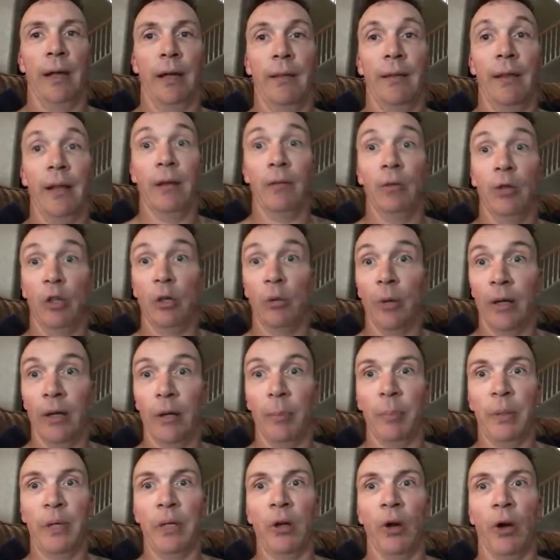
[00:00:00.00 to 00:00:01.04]
and then you hit
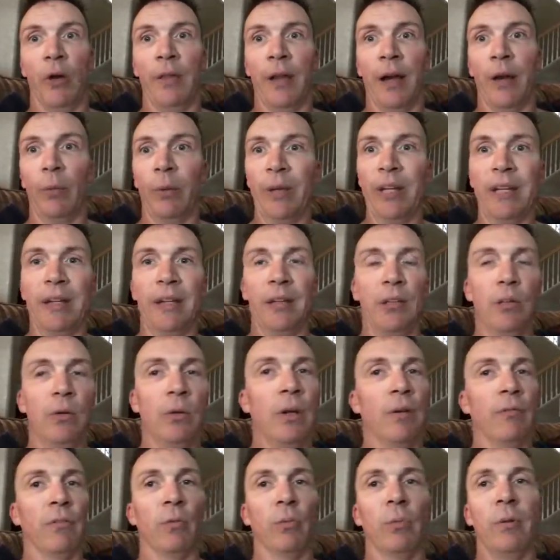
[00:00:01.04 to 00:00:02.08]
a PR that week and you
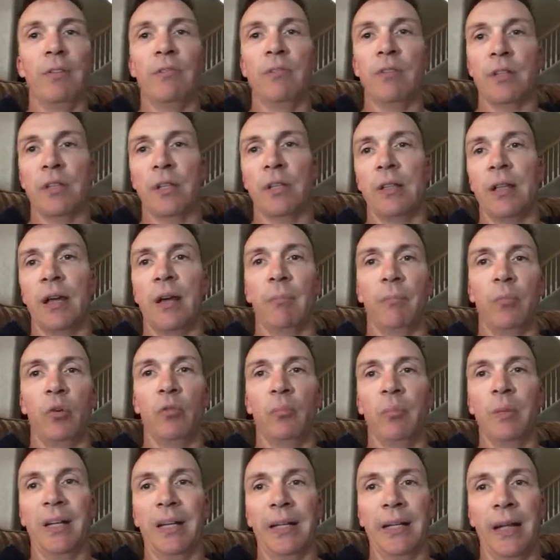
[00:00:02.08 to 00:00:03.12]
never revisit that
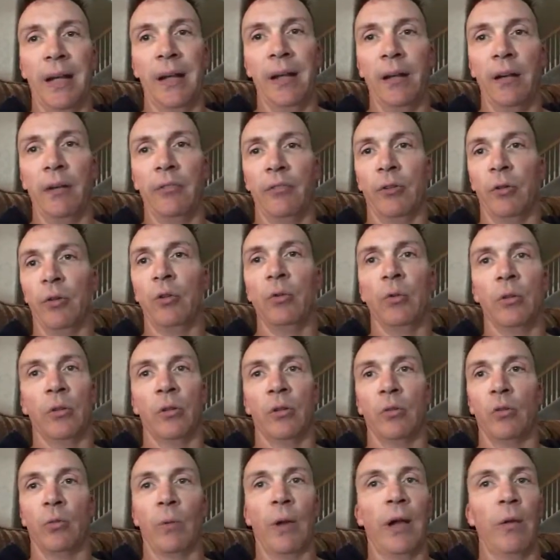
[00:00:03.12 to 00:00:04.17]
movement again if you're doing
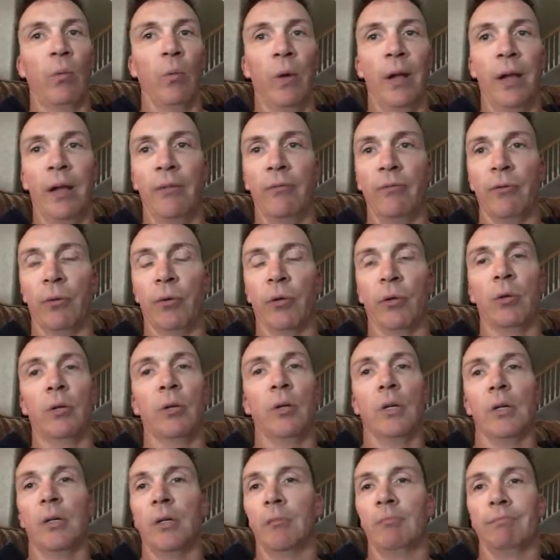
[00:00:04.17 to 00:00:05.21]
it the right way for
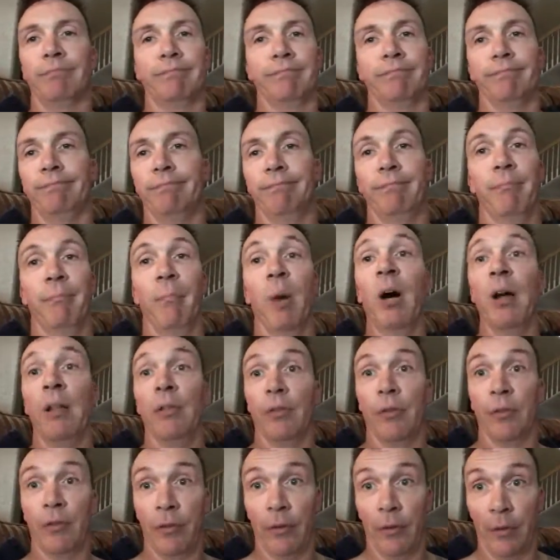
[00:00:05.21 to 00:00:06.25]

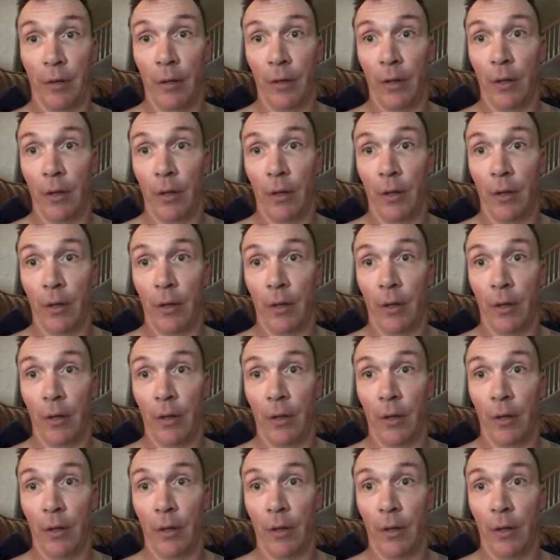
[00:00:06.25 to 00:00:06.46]
months.